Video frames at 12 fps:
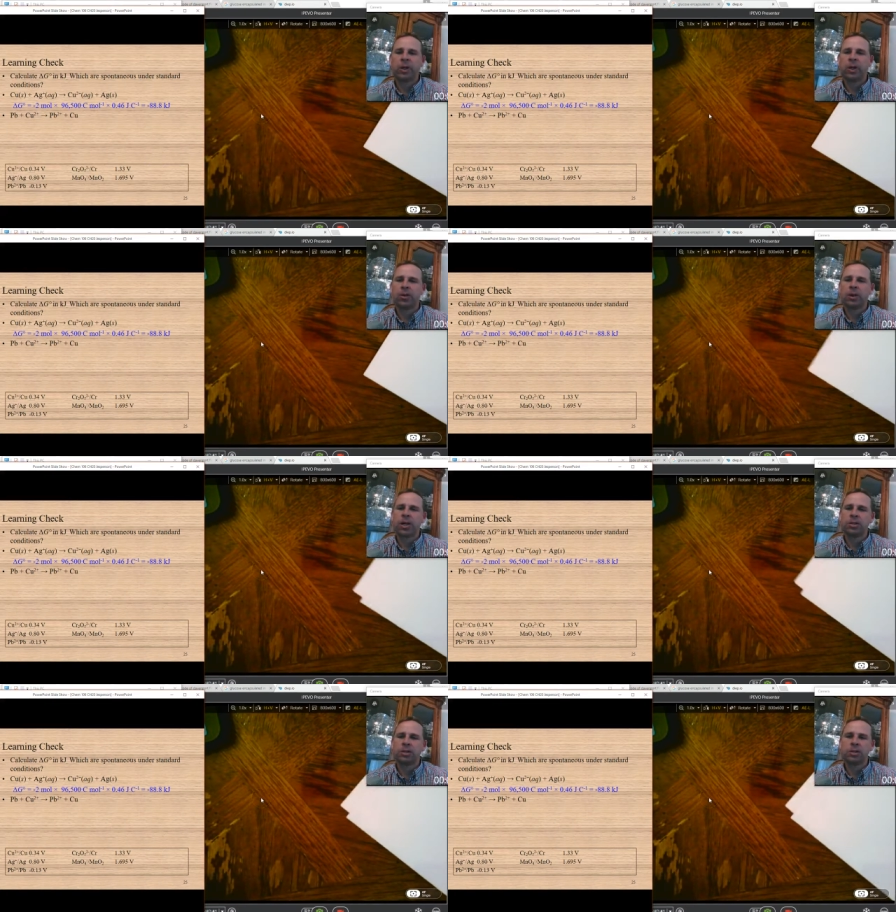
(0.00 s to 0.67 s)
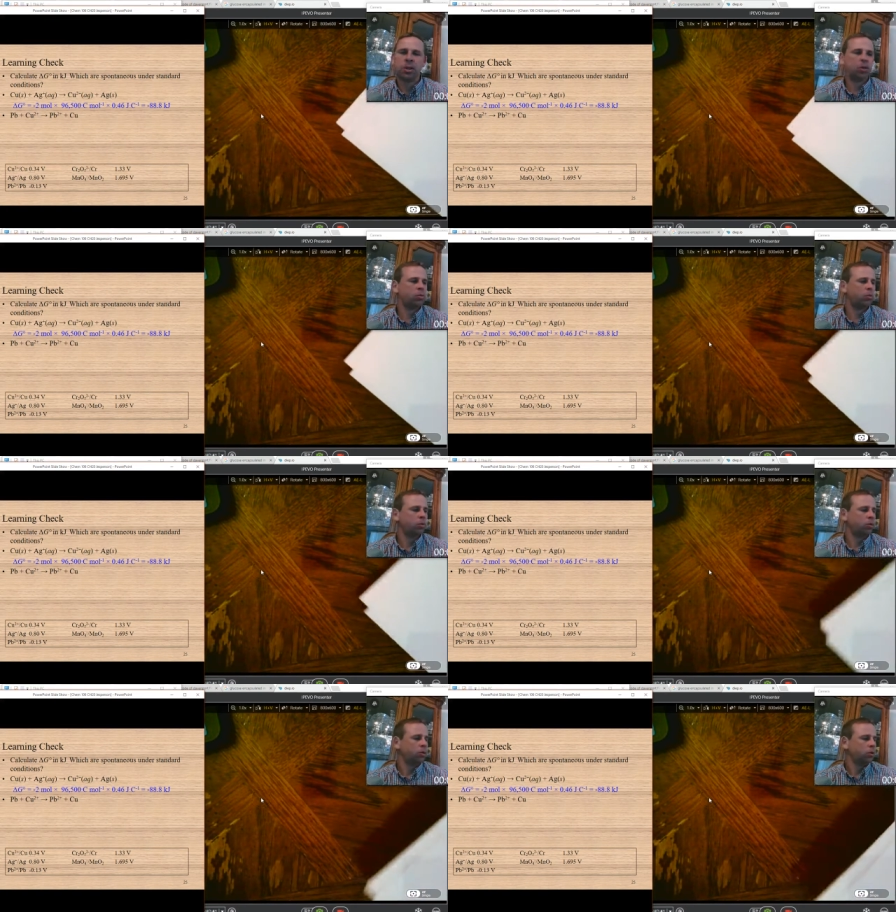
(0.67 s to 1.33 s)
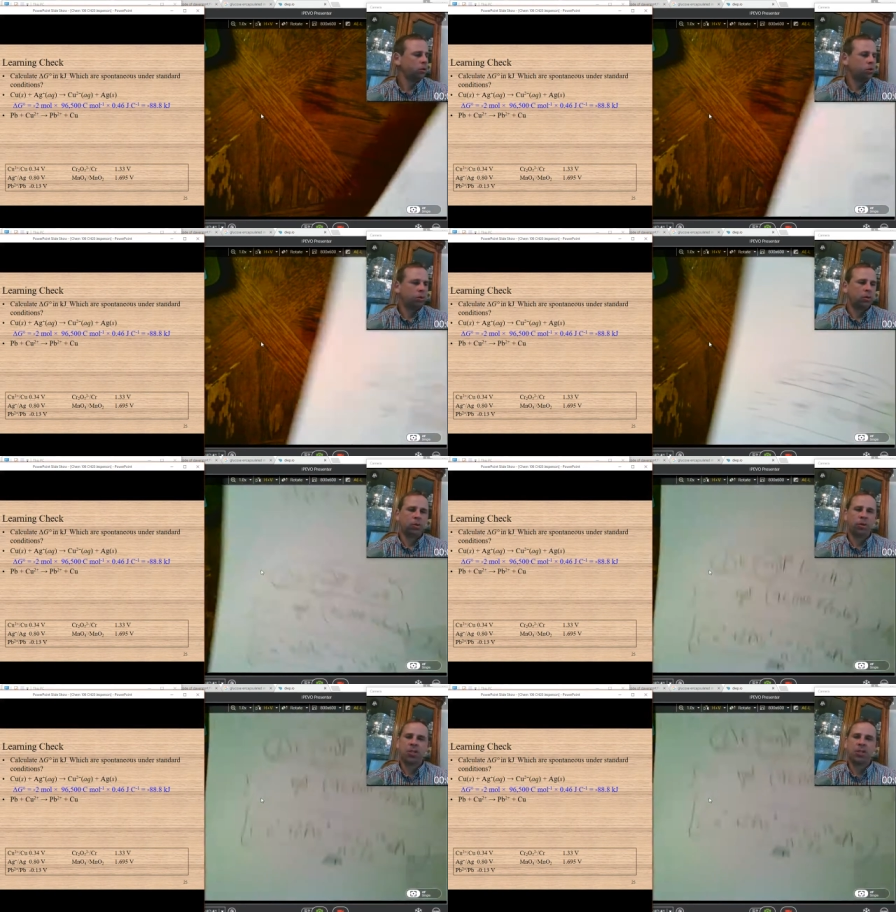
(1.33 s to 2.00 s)
All right, so
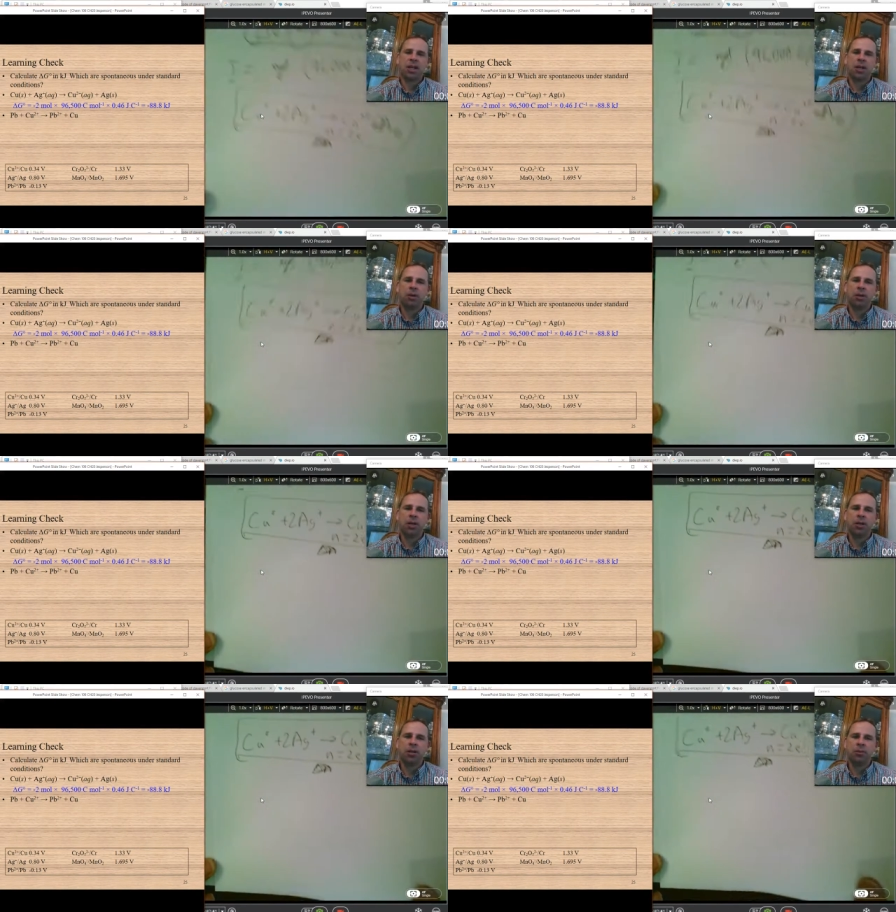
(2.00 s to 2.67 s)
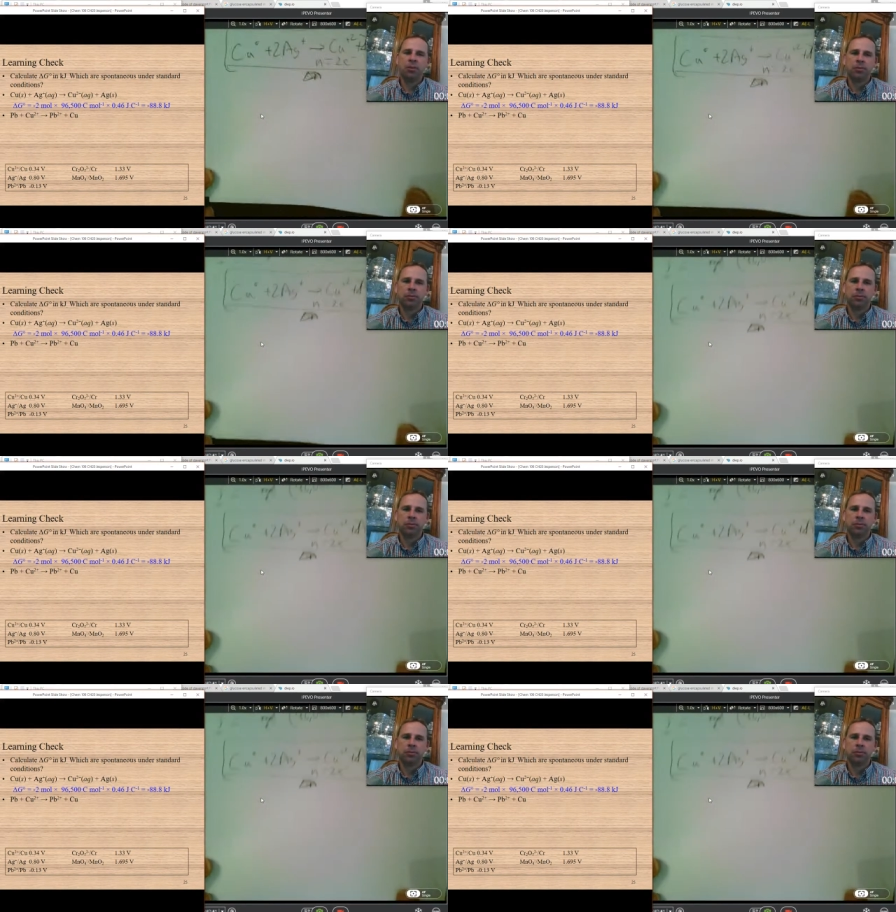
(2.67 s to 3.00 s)
with the second one here,